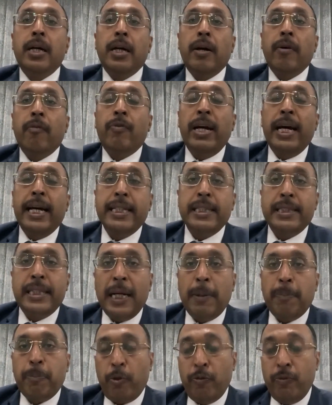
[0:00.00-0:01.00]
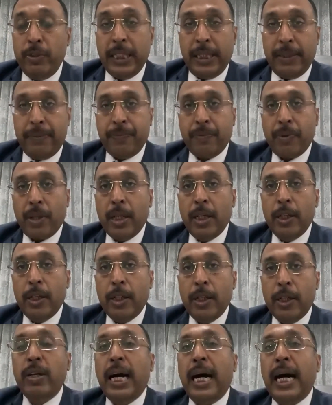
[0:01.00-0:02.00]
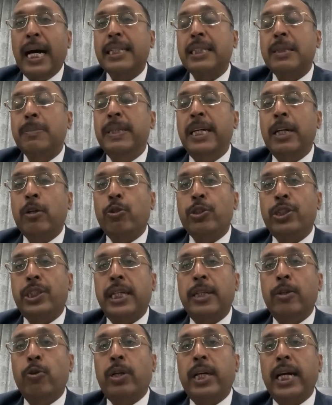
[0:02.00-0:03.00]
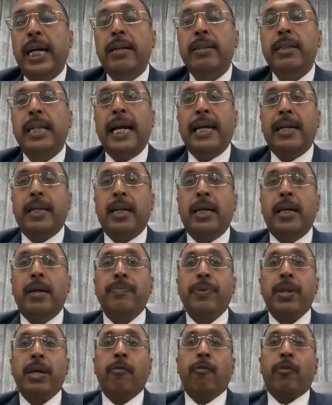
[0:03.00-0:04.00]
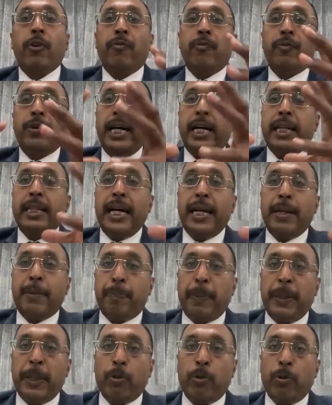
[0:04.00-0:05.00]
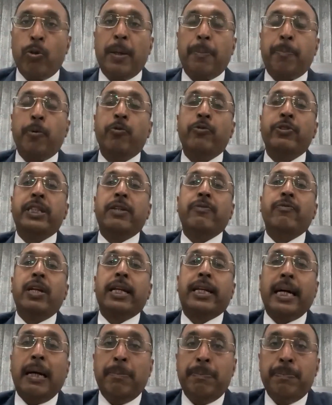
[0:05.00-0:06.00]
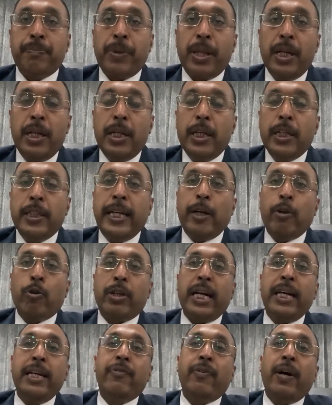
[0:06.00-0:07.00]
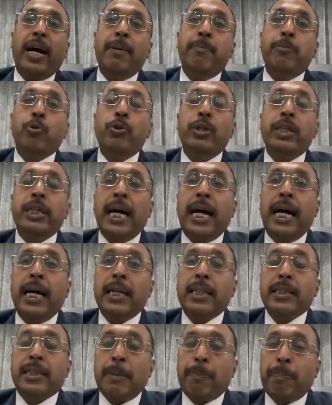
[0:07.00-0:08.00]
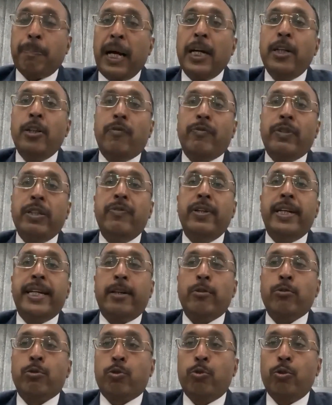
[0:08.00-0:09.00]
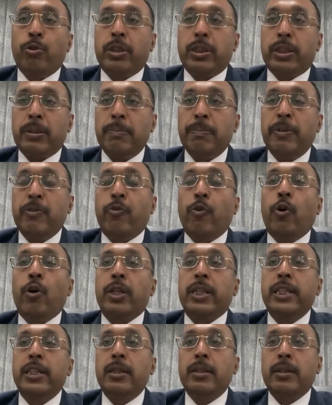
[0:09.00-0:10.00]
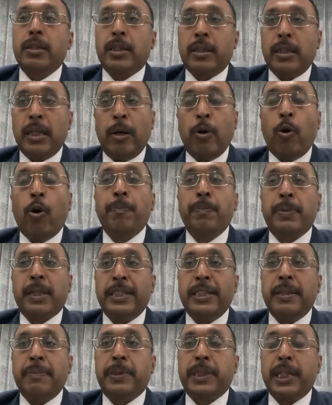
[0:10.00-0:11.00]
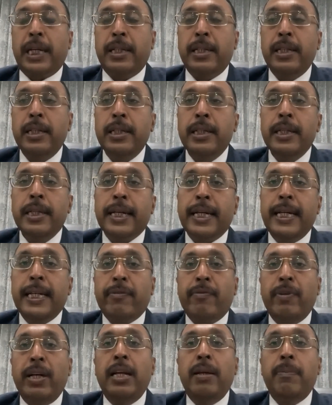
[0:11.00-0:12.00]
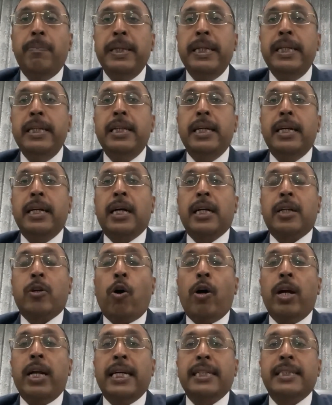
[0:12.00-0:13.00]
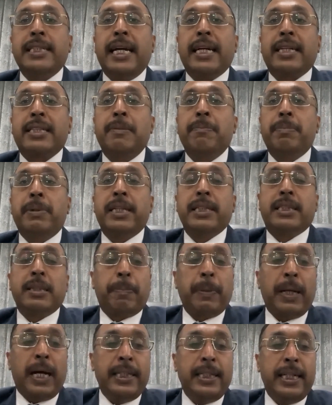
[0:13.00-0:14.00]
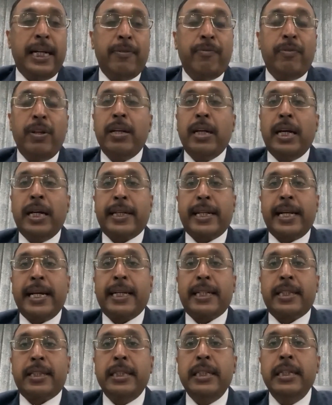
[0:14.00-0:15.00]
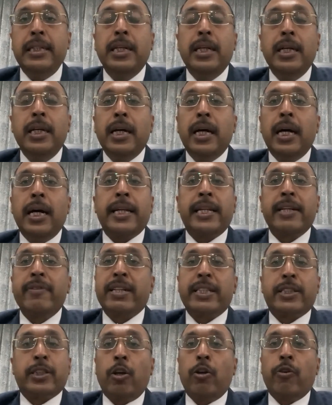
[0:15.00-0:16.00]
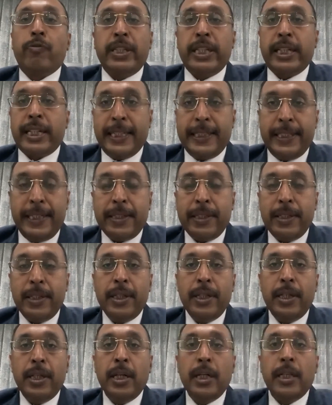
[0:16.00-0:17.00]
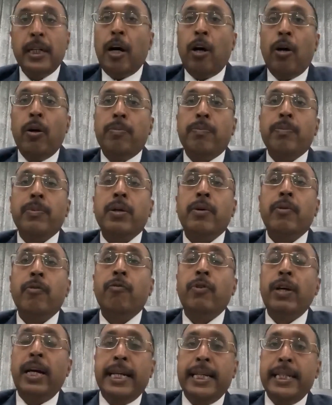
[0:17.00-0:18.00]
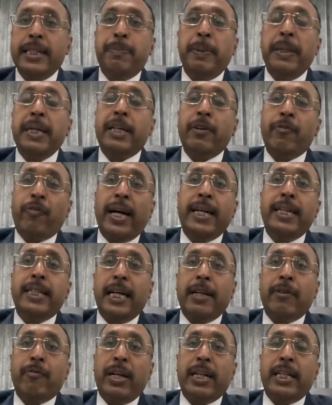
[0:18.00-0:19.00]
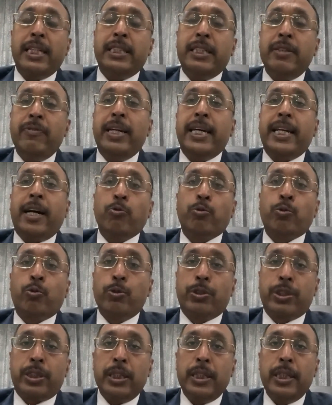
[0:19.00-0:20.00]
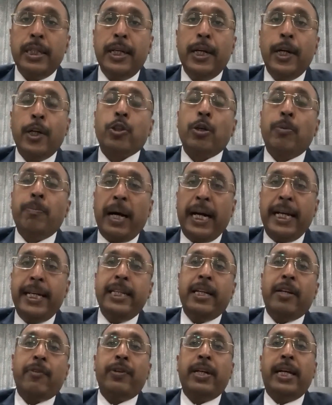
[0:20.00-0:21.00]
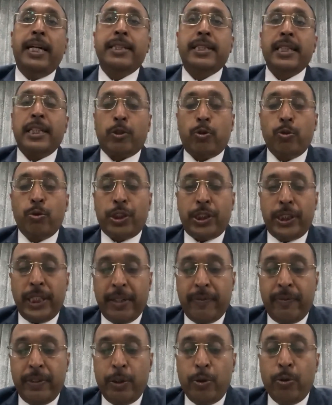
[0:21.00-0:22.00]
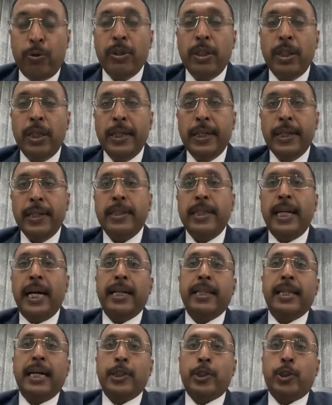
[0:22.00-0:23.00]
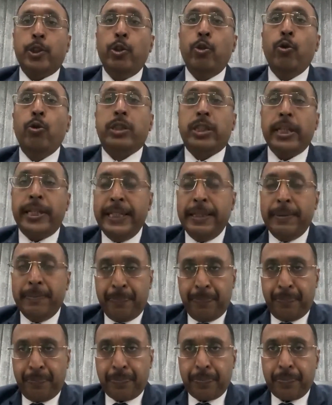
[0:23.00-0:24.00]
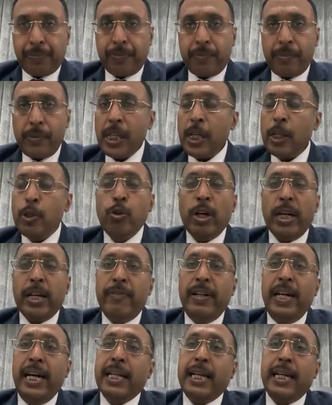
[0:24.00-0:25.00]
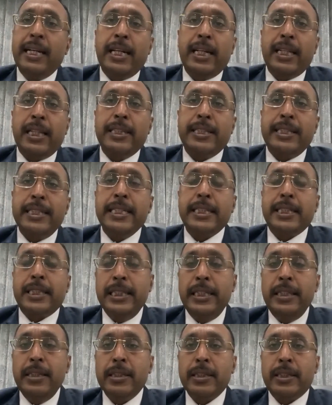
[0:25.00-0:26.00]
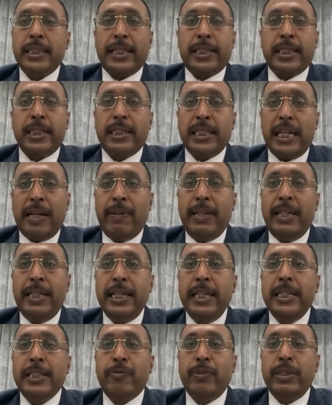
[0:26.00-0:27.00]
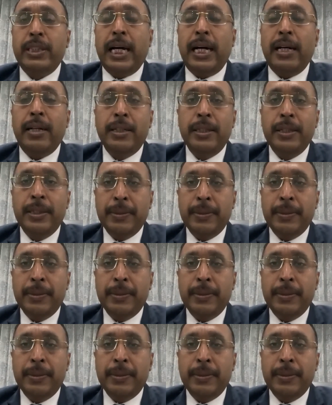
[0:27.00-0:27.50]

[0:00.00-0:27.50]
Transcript: where is that provision? You will ask me a question, okay, that from where that particular provision will come. That, okay, if I am doing a supply of the warehouse goods before the home consumption, it will be called as an exempted supply and will attract the reversal of the credit. Now, where is being defined that that is the warehouse goods? So, my dear friend, just to share with you that the Schedule 3, you are aware under the GST, Section 7 deals with the